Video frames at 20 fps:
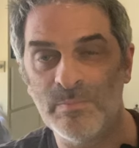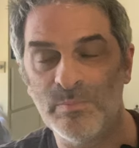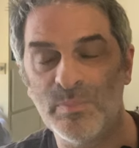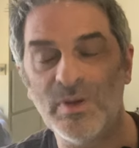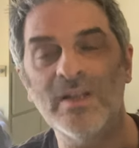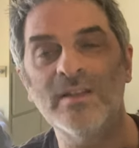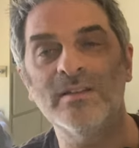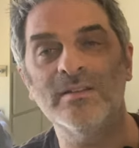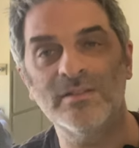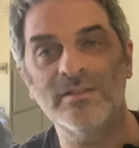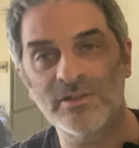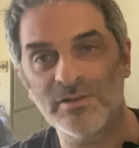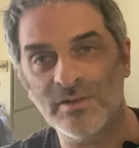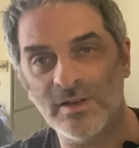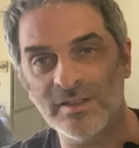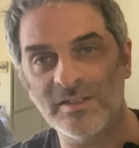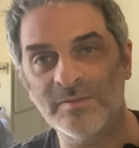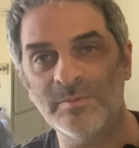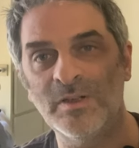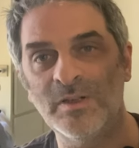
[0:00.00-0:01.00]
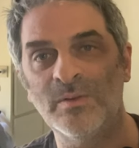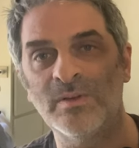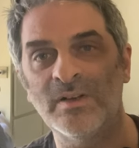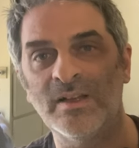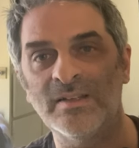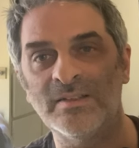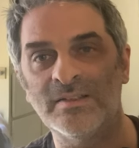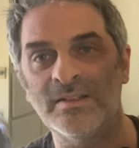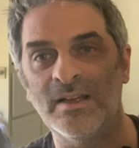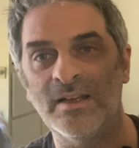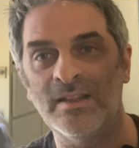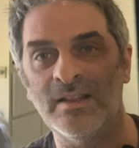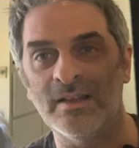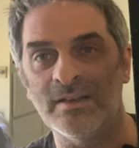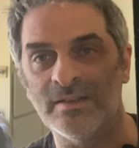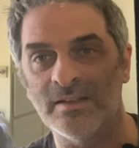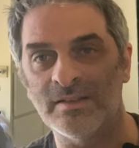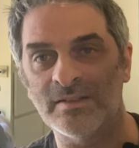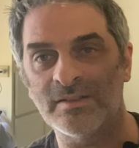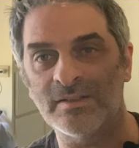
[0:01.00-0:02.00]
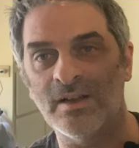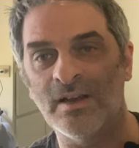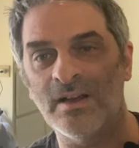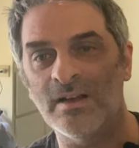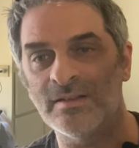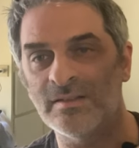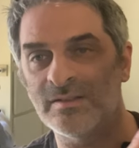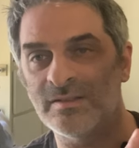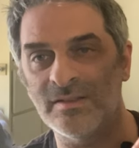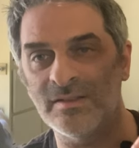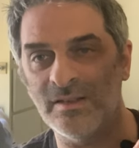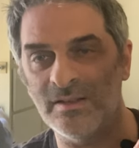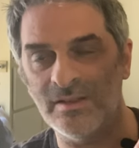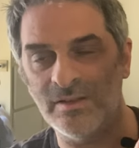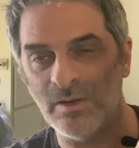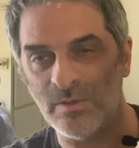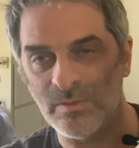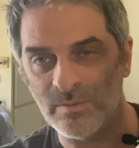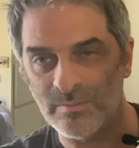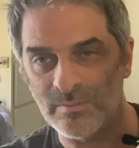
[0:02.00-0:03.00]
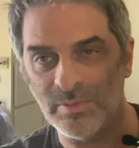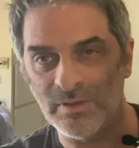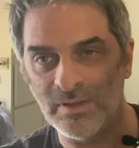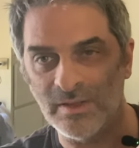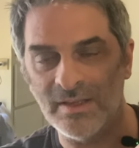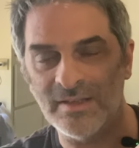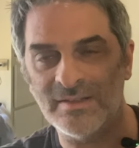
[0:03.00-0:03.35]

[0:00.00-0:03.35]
But trust me when I say that Discogs don't believe,